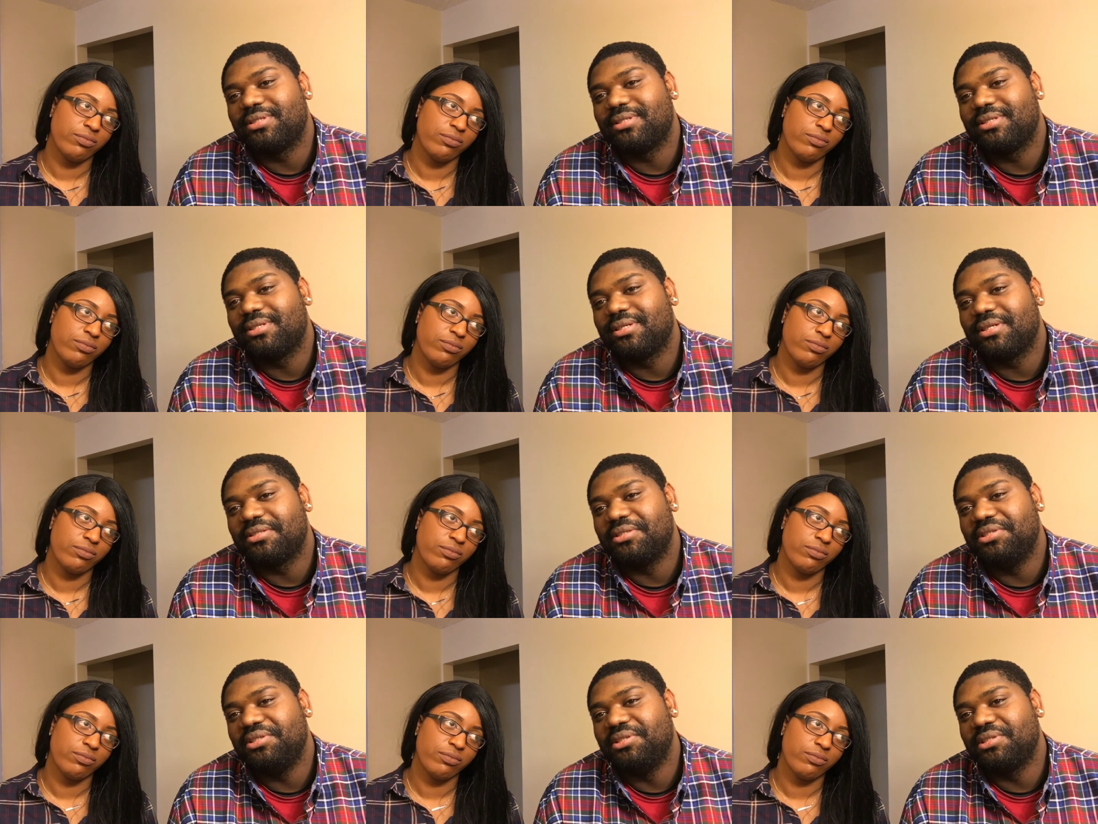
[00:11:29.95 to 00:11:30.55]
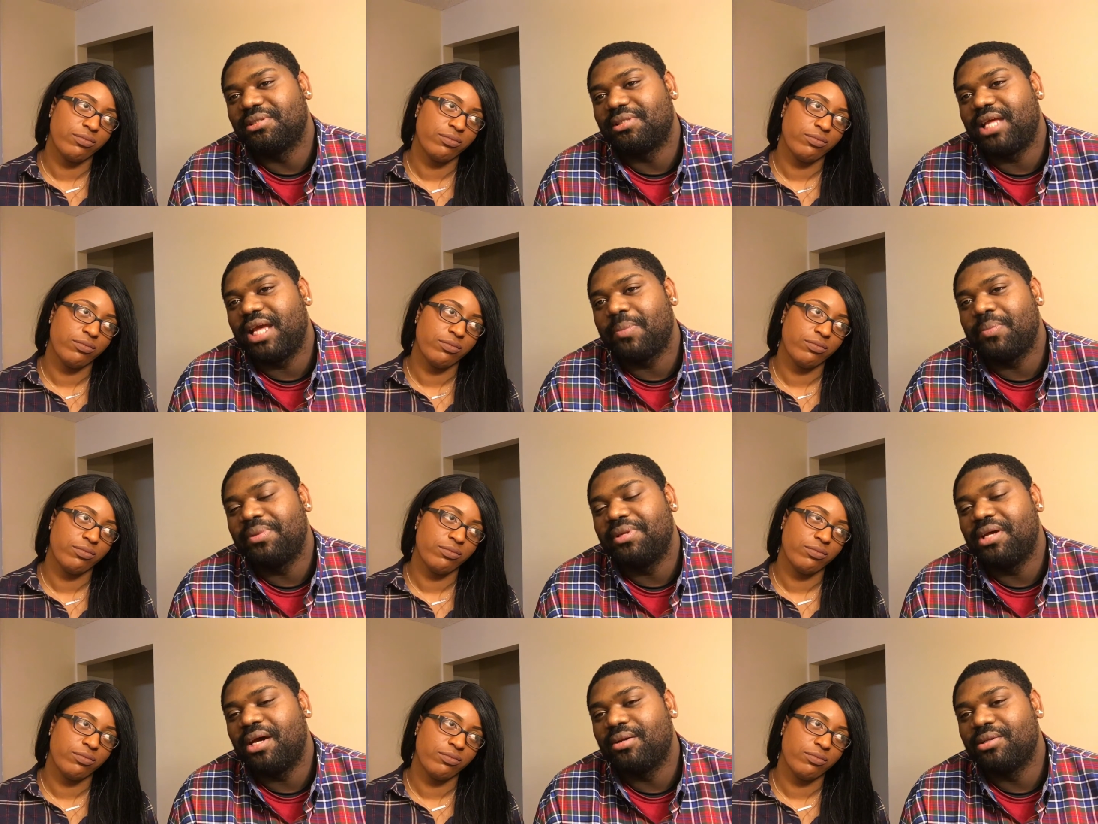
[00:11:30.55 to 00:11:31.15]
Speaker 1: because she used to like
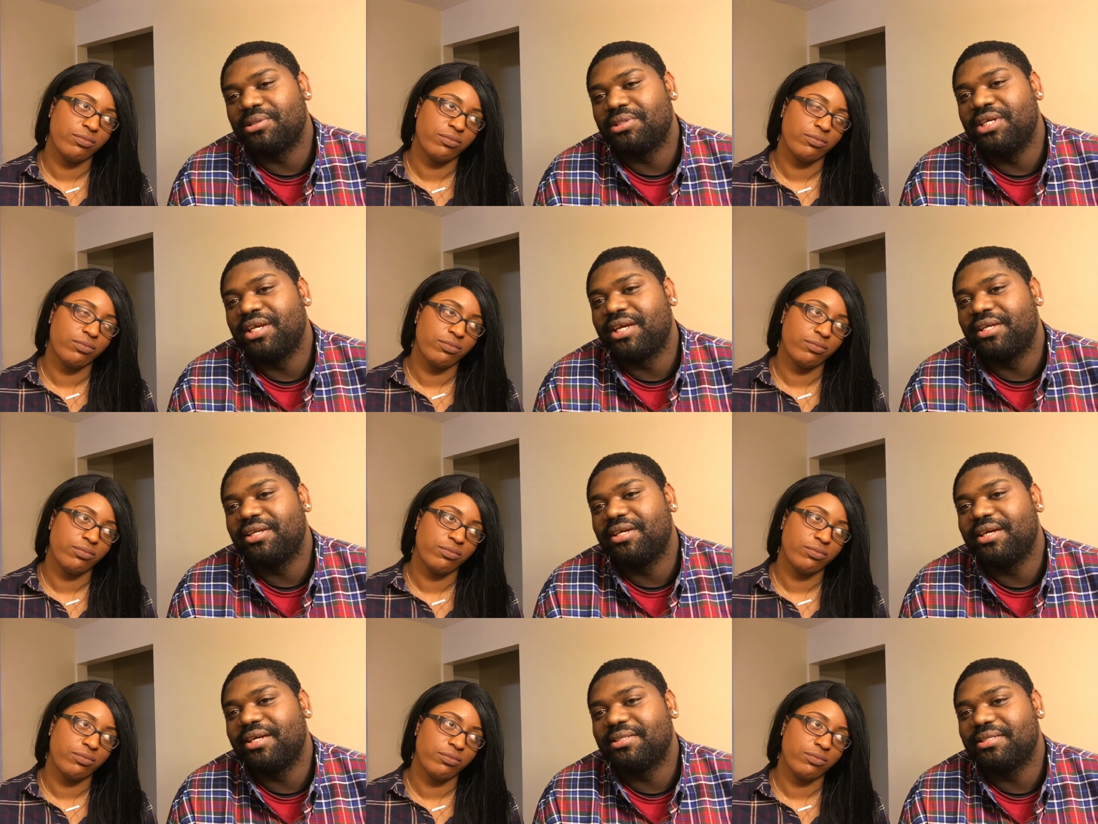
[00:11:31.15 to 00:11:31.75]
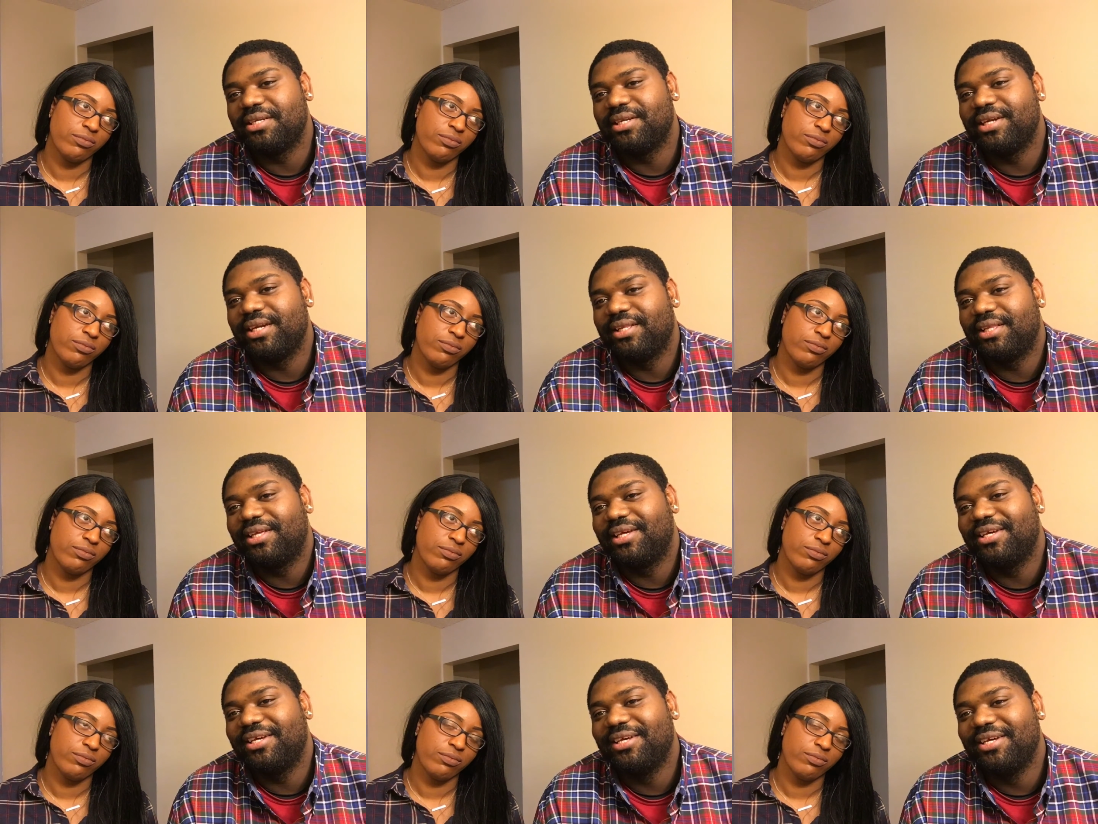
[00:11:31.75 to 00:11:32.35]
McDonald's chicken nuggets and
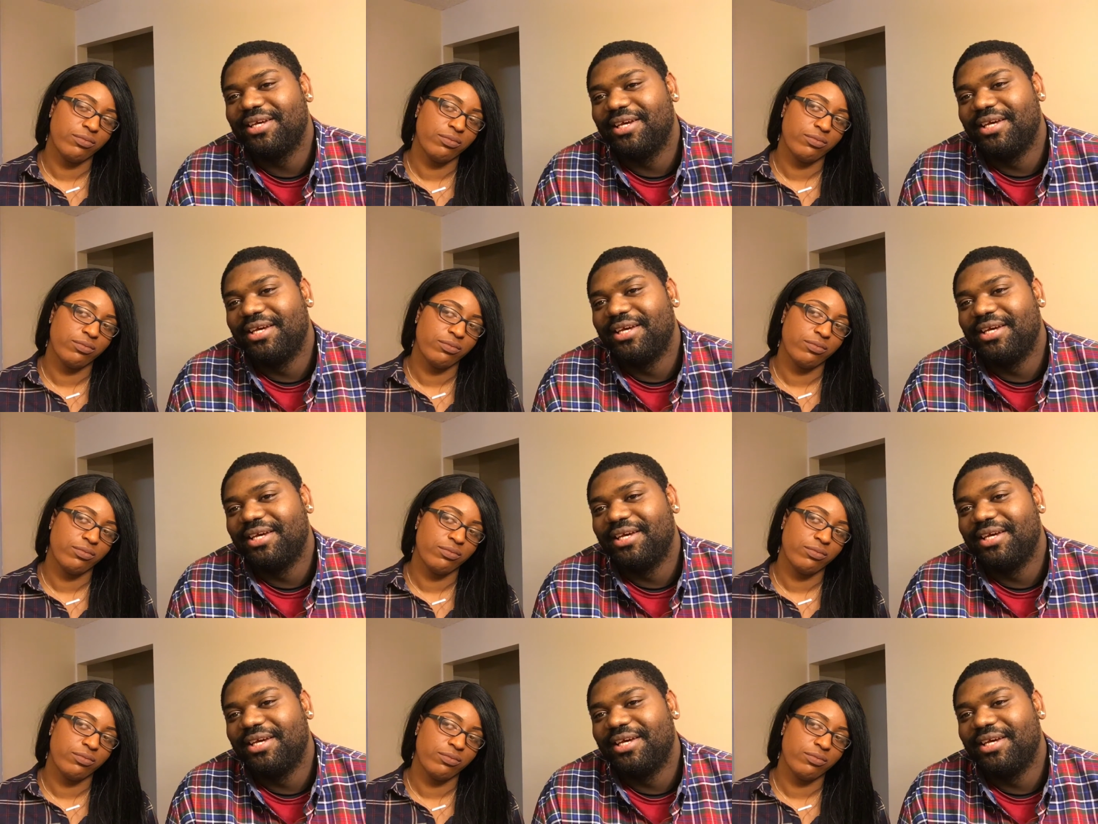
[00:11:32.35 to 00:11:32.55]
everything.